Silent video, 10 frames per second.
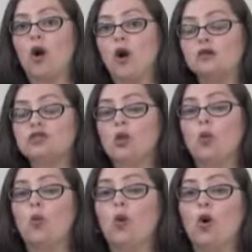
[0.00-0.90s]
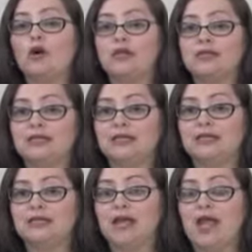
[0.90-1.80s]
also
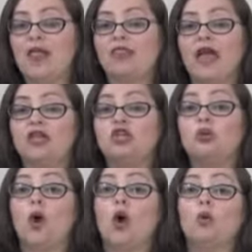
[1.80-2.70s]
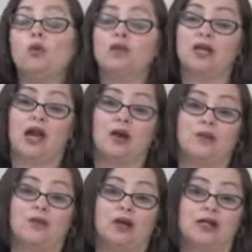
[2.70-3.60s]
warranting that you own the
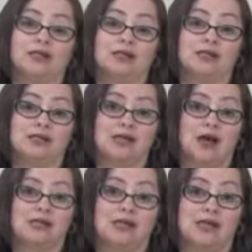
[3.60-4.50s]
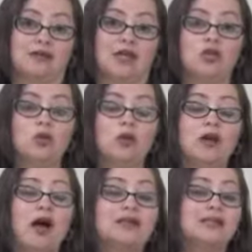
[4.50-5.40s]
copyright to this content, that you are
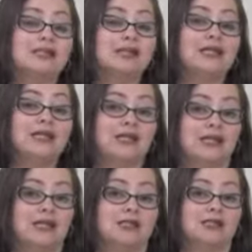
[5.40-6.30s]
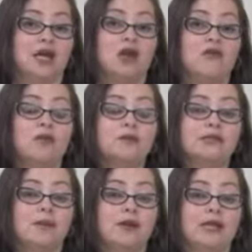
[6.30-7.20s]
not stealing this from
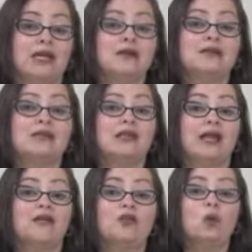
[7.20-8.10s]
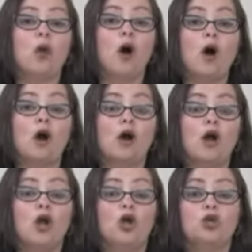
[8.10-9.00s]
somebody else, and that if you are,
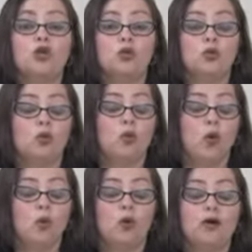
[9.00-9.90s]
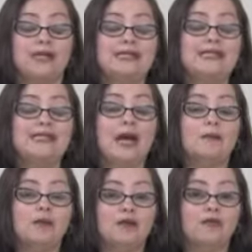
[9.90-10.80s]
you will
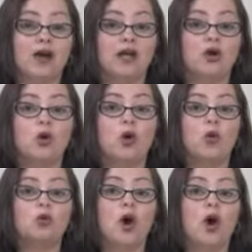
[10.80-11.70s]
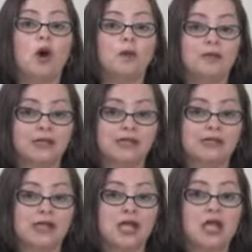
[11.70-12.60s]
indemnify or hold
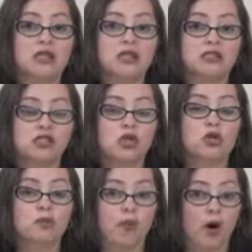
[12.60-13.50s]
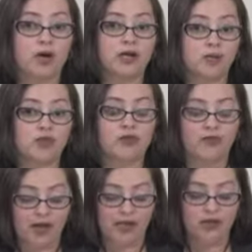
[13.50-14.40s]
harmless this third-party
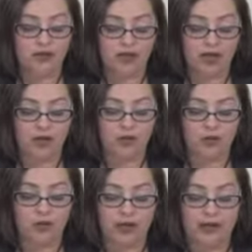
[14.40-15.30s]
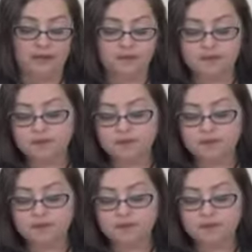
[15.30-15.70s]
provider there, okay?